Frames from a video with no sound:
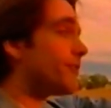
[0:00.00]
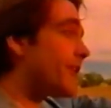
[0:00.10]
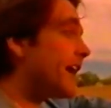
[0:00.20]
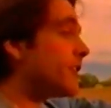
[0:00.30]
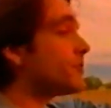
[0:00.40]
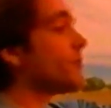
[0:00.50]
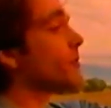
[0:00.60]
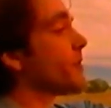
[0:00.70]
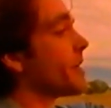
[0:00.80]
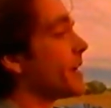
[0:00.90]
the files
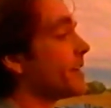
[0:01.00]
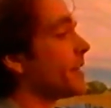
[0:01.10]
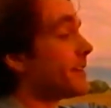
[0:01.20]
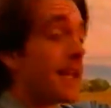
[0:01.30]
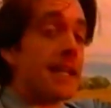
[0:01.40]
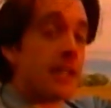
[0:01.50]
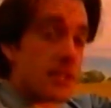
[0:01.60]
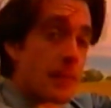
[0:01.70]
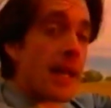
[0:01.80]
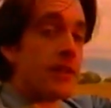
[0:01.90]
you'll create, and
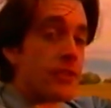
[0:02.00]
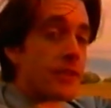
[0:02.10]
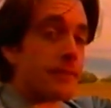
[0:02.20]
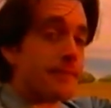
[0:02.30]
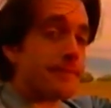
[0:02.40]
expansion.